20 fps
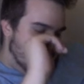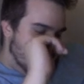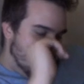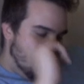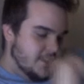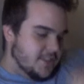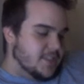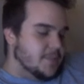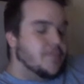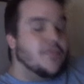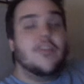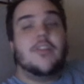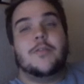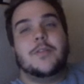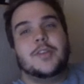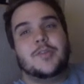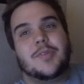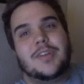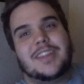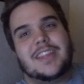The support
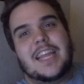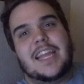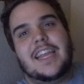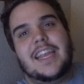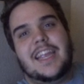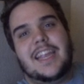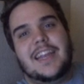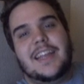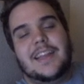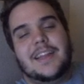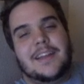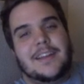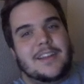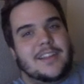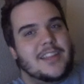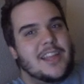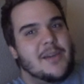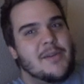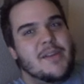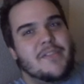was what they needed.
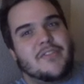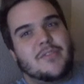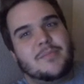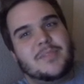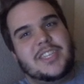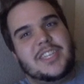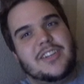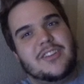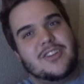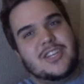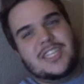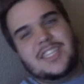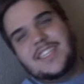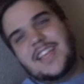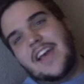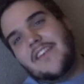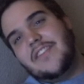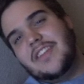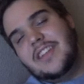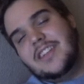They went from tier
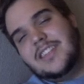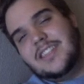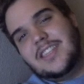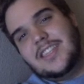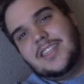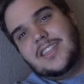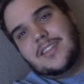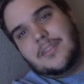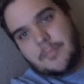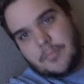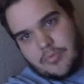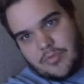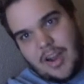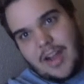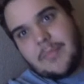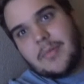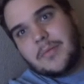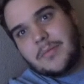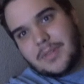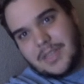7 to
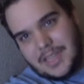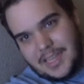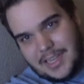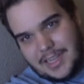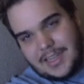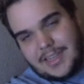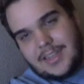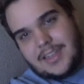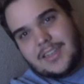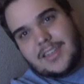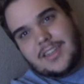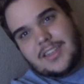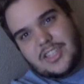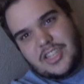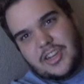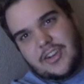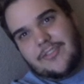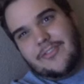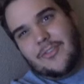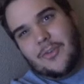probably
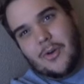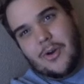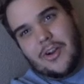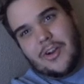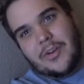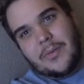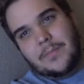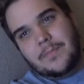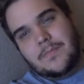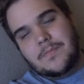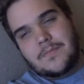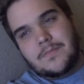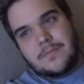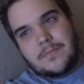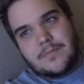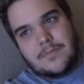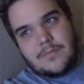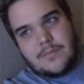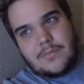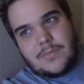tier 4.
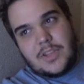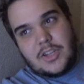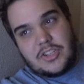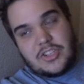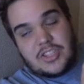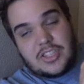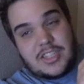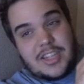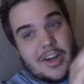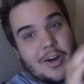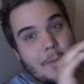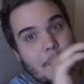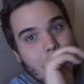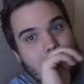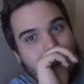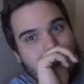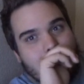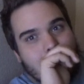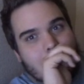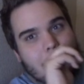They're still
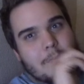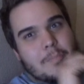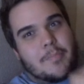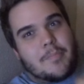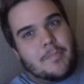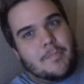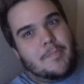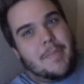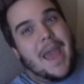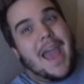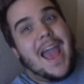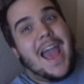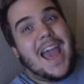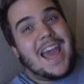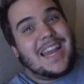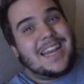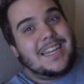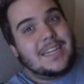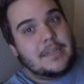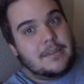
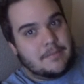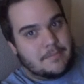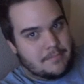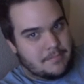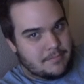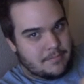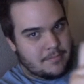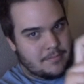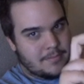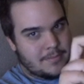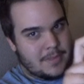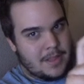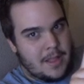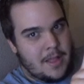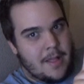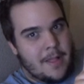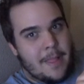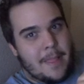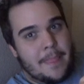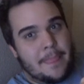bad,
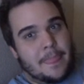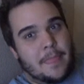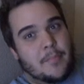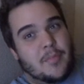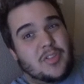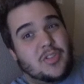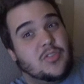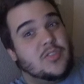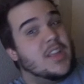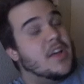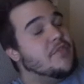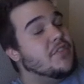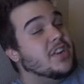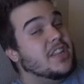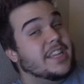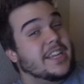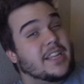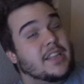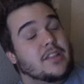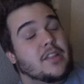but they're
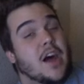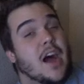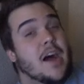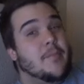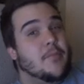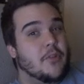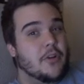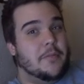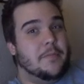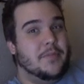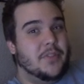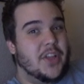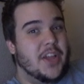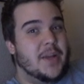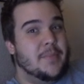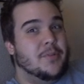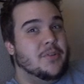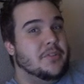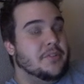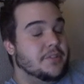definitely a lot more
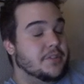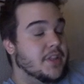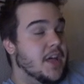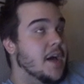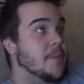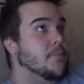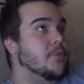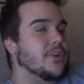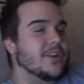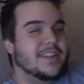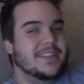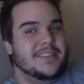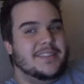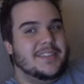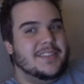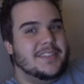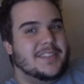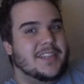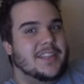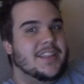playable, a lot more
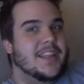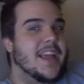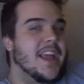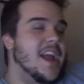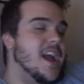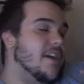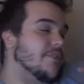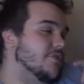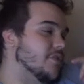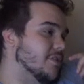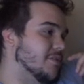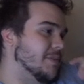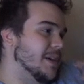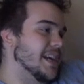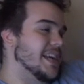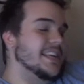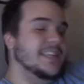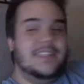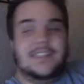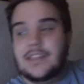consistent. They have their
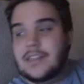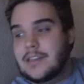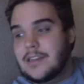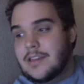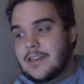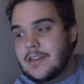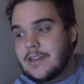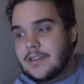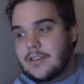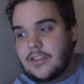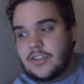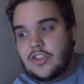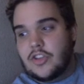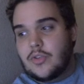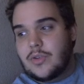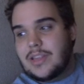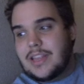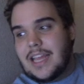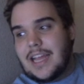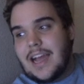ways to do
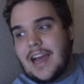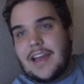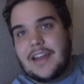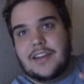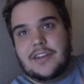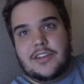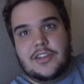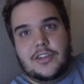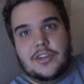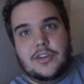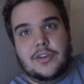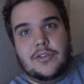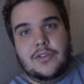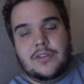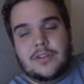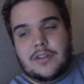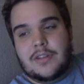what they gotta do.